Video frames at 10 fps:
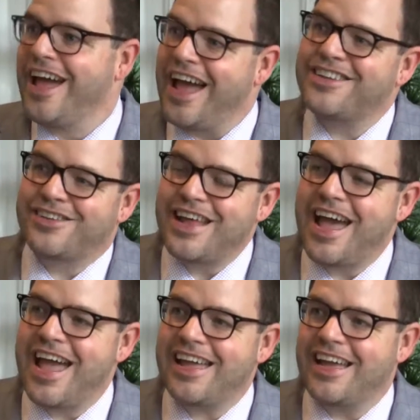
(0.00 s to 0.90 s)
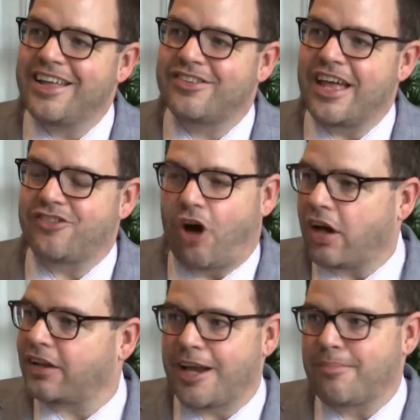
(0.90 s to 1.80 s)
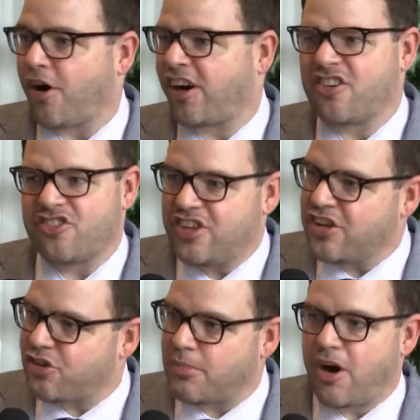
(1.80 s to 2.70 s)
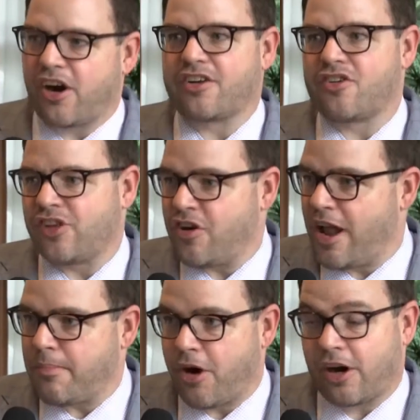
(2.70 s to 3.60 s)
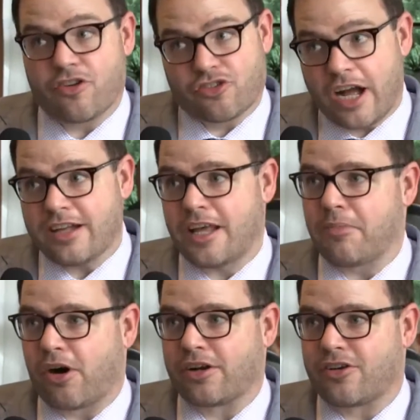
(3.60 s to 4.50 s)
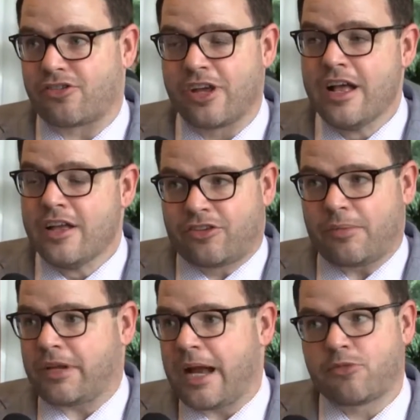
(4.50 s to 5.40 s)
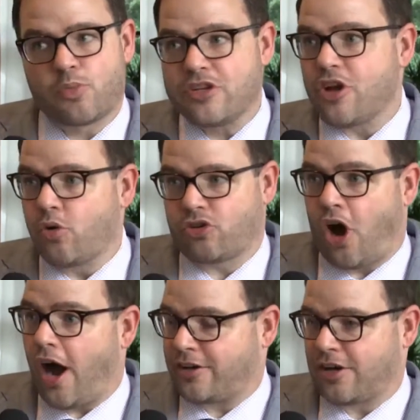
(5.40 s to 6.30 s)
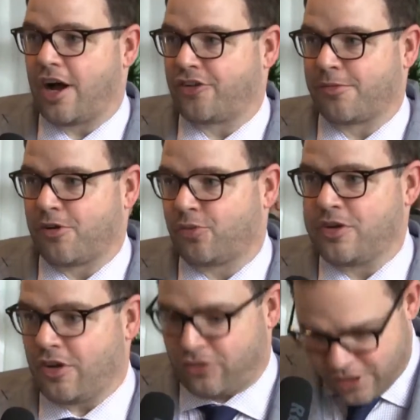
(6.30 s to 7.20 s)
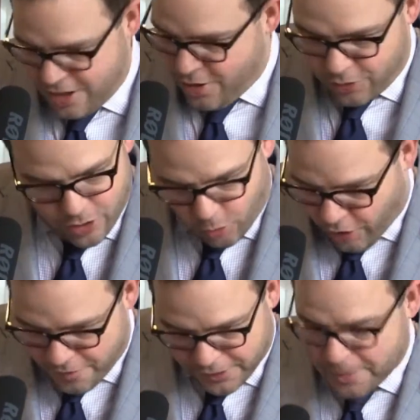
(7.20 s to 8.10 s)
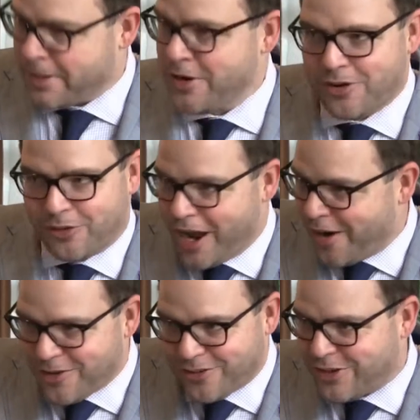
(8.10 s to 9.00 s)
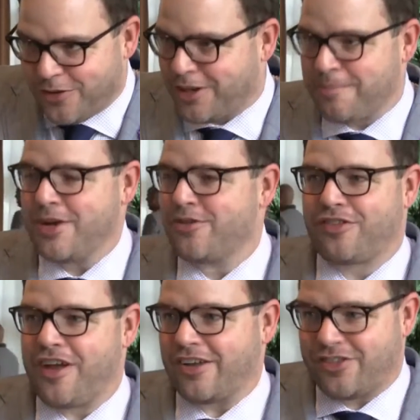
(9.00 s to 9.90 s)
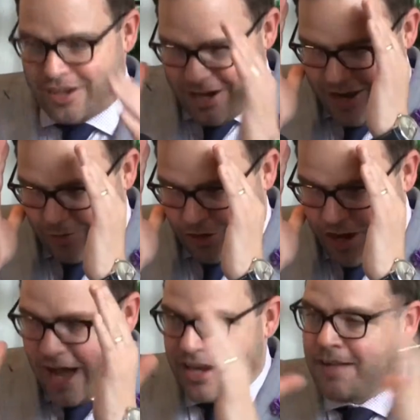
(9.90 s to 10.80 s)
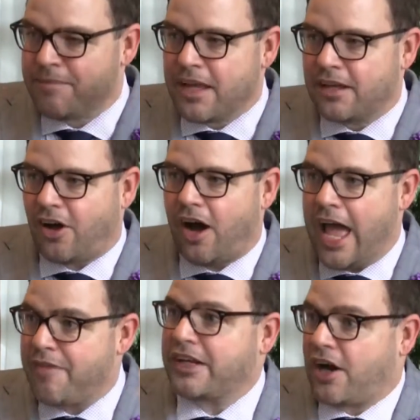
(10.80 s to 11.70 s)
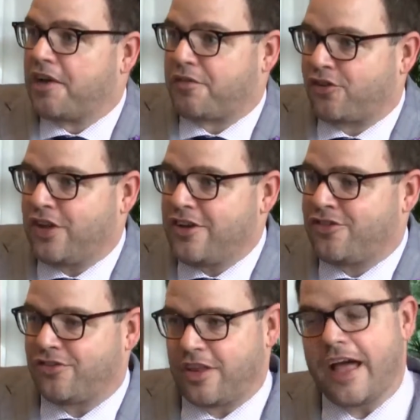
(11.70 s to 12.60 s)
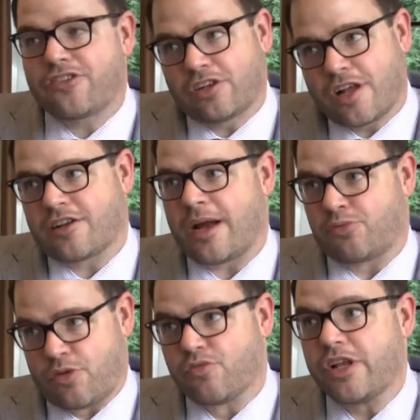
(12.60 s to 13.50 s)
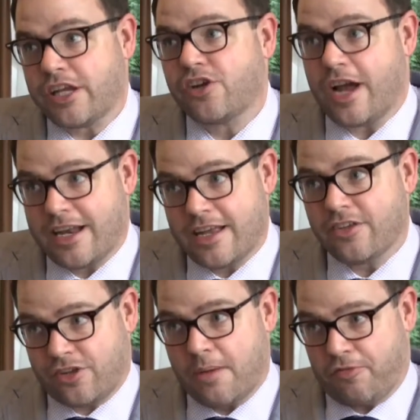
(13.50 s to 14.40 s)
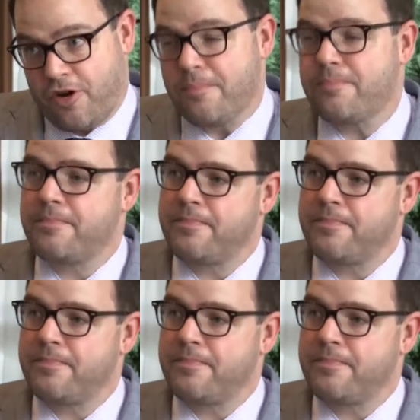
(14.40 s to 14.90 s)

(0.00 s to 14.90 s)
And today, as online marketers, digital marketers, internet marketers, content marketers, sometimes we don't talk to customers. We just, we're on the computer, right? We're just doing computer things, and we're not having conversations. And that's a lot of times where the really good ideas come from.